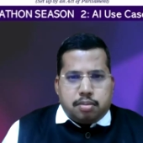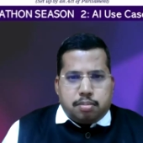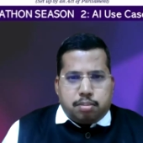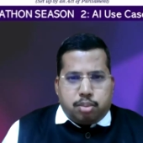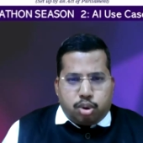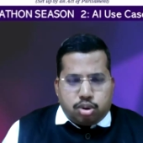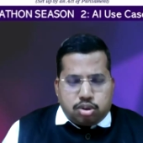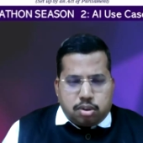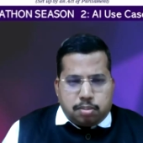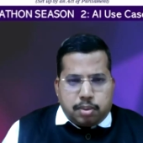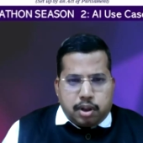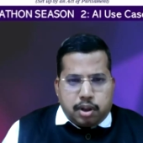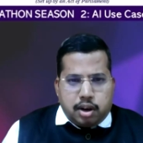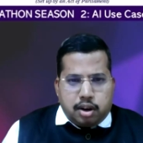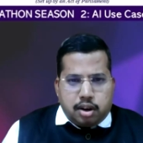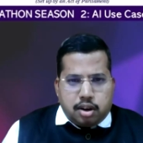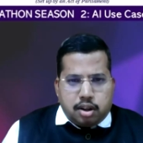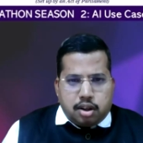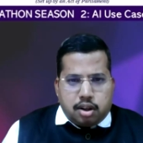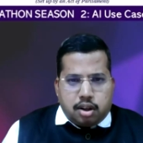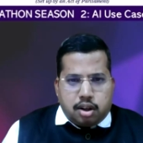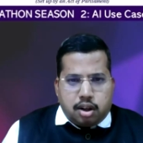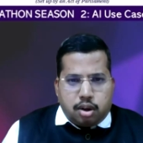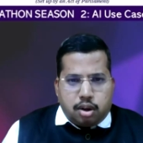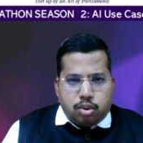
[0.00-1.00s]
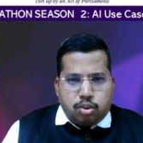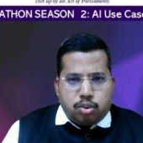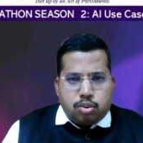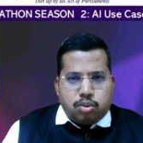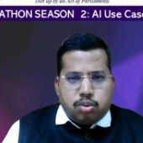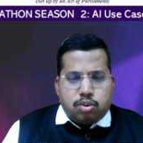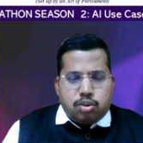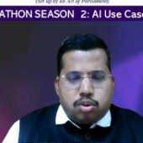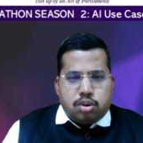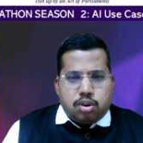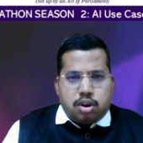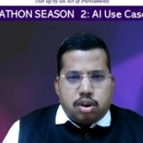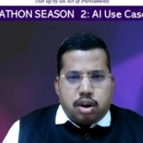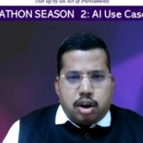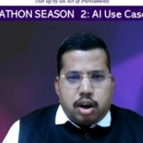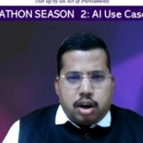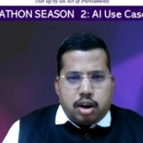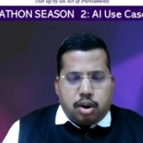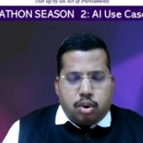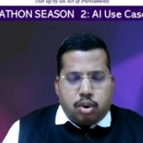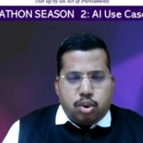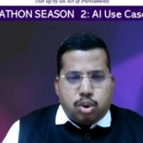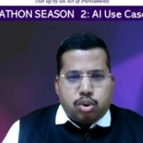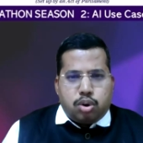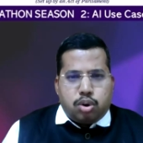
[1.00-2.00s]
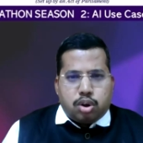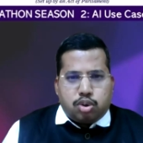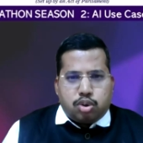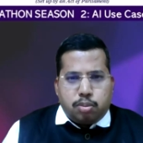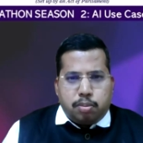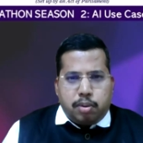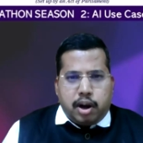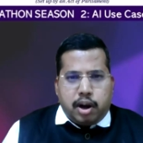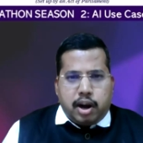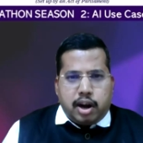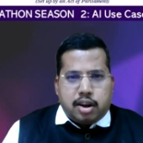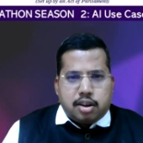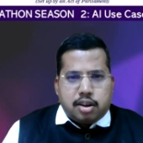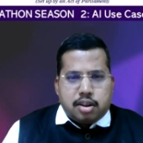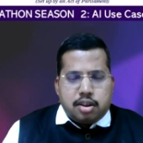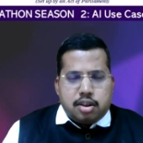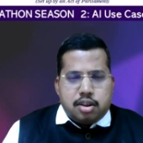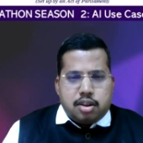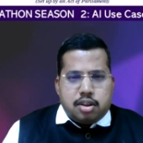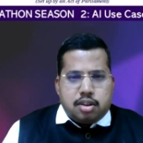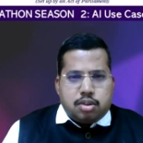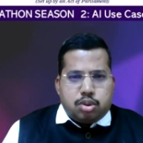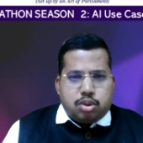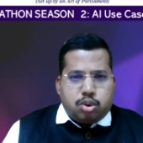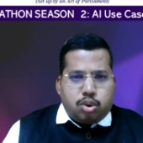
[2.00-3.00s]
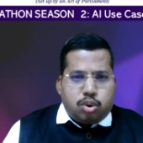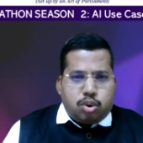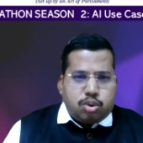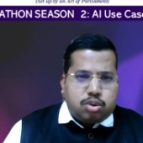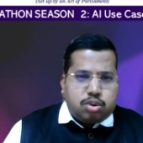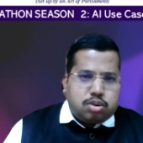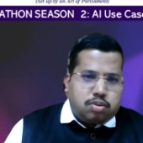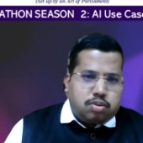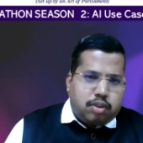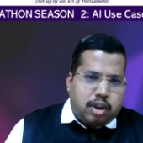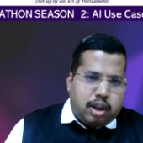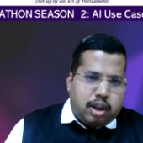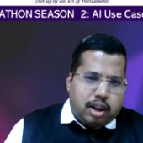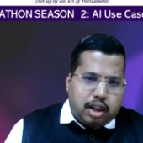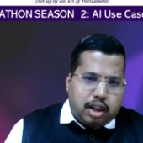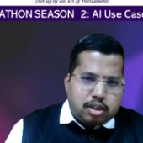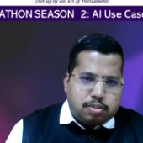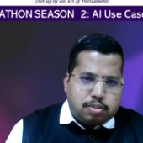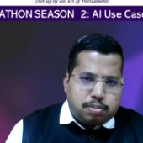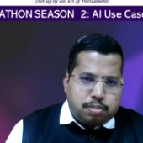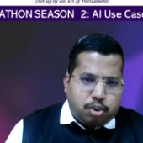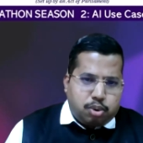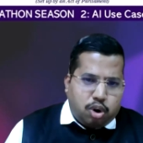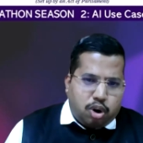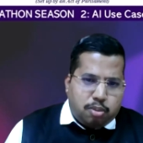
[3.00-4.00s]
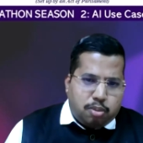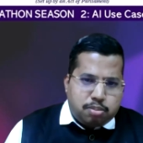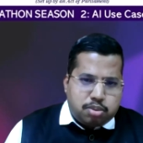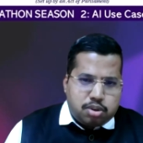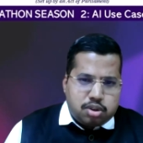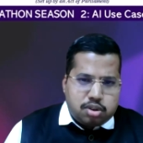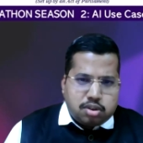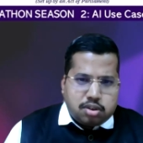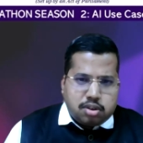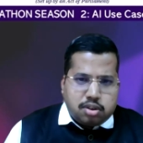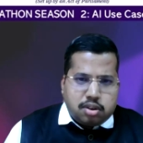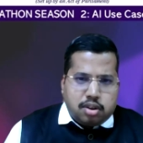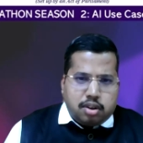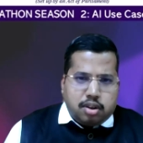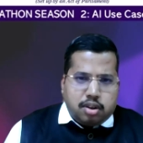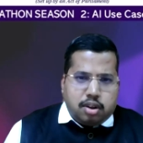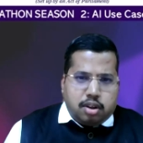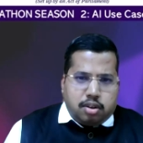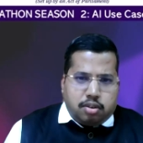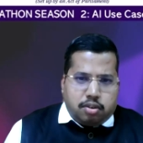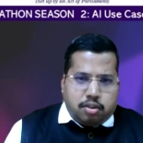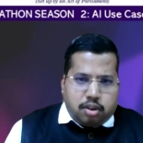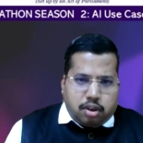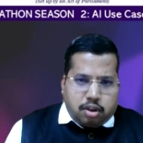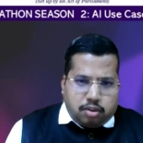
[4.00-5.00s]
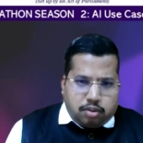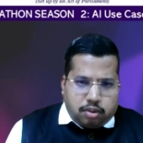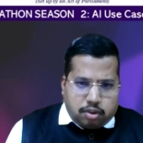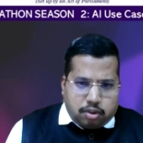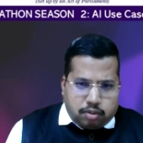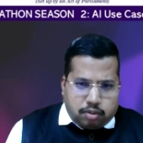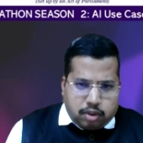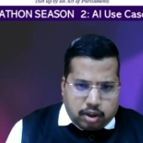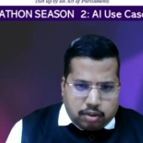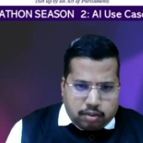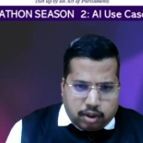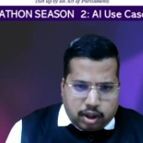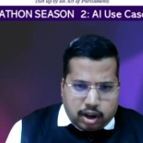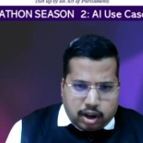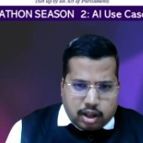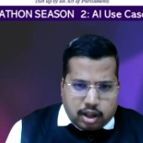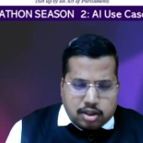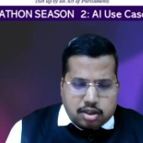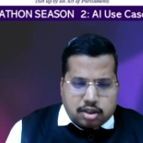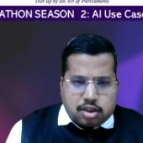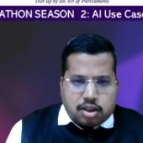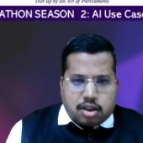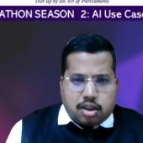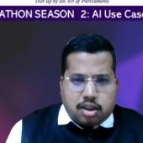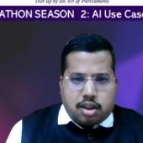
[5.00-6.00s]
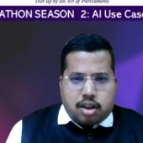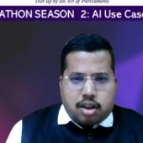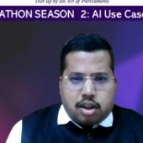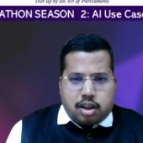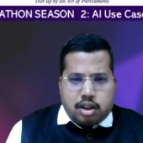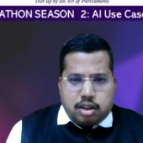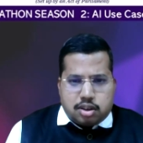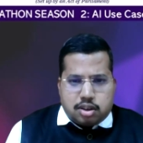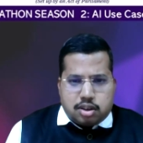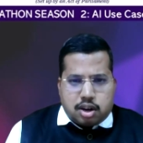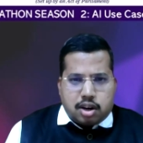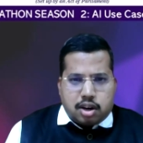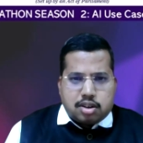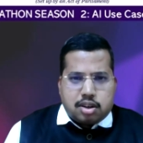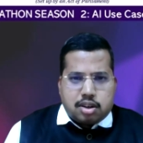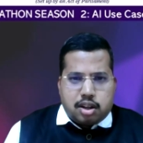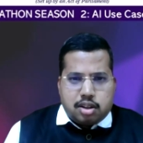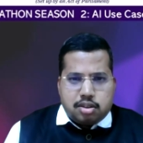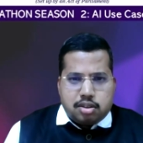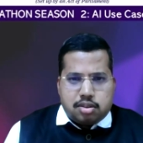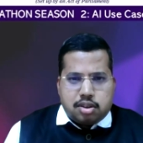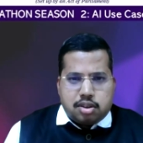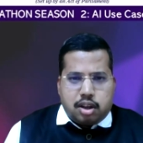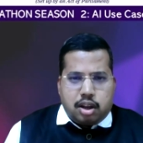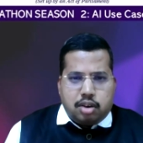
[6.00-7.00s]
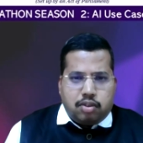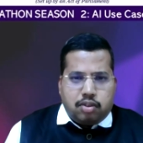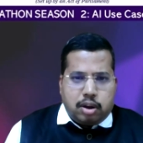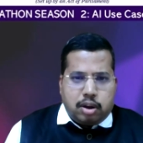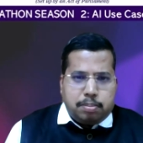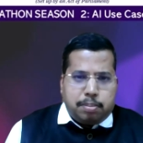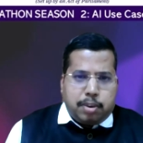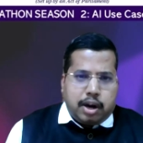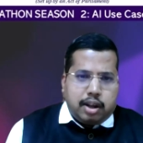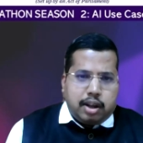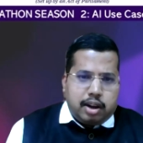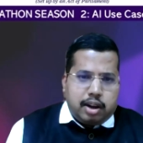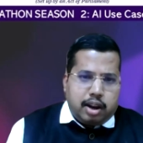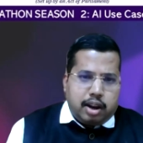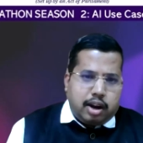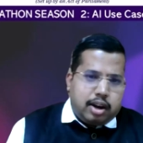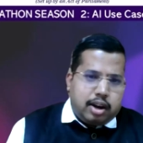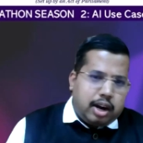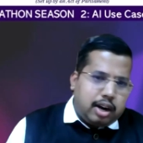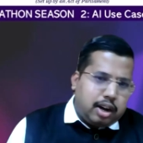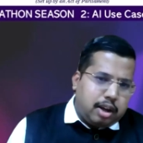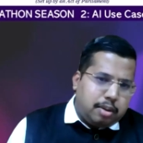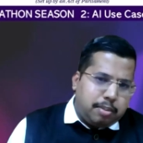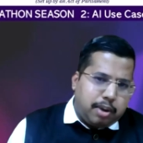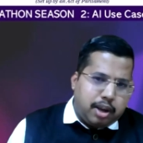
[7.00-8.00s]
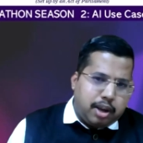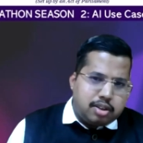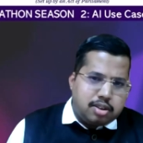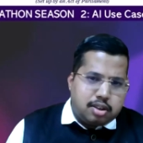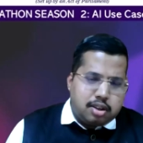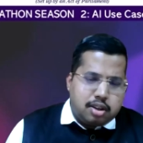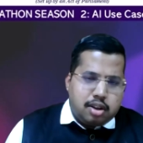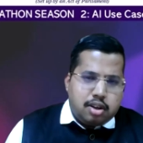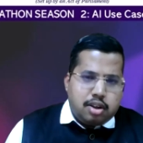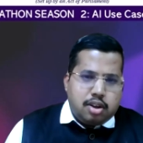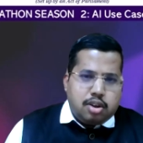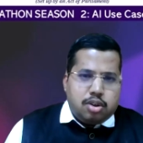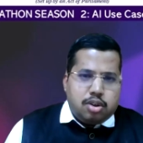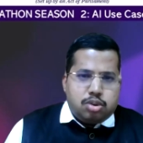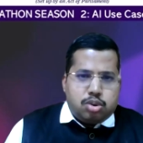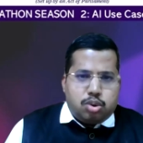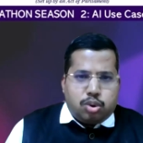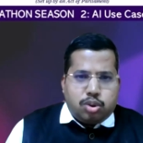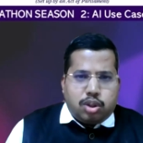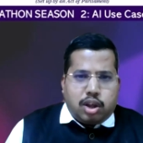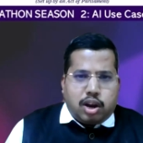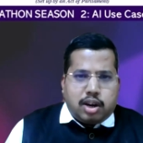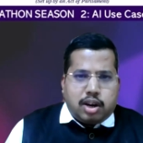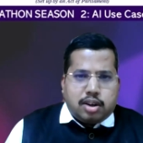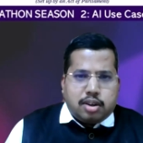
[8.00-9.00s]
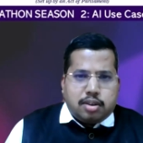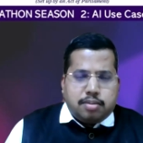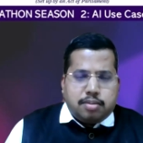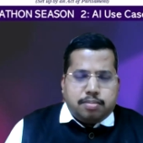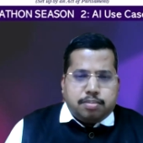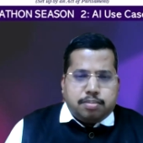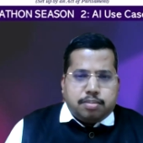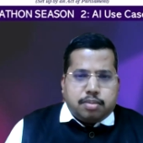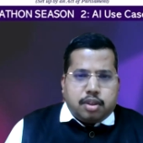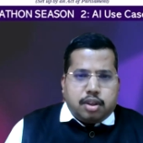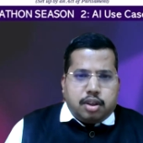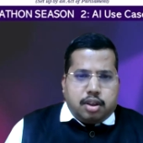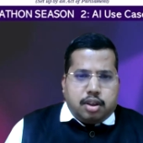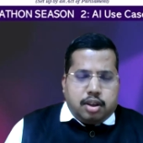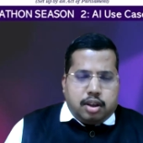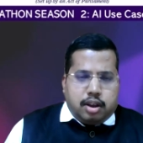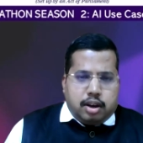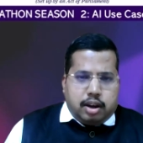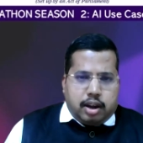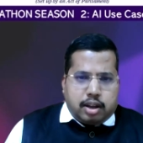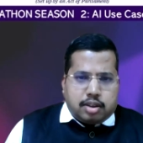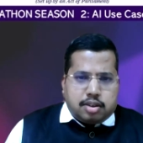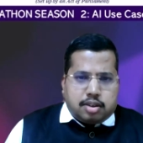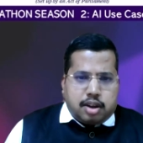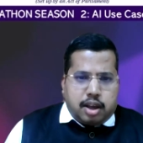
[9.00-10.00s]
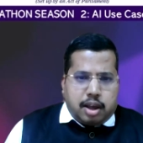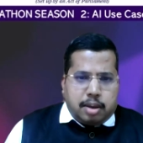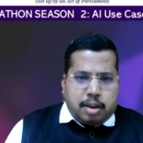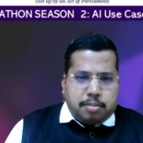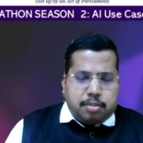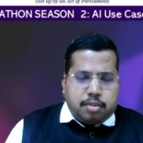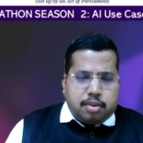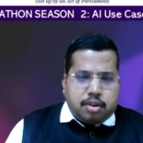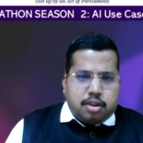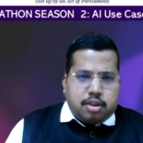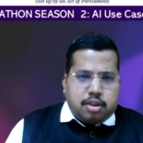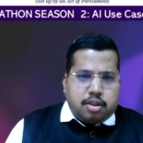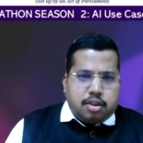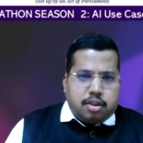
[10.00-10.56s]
possible, how and how to accumulate those various prompts, uh, various uh, instructions in one particular database so that next time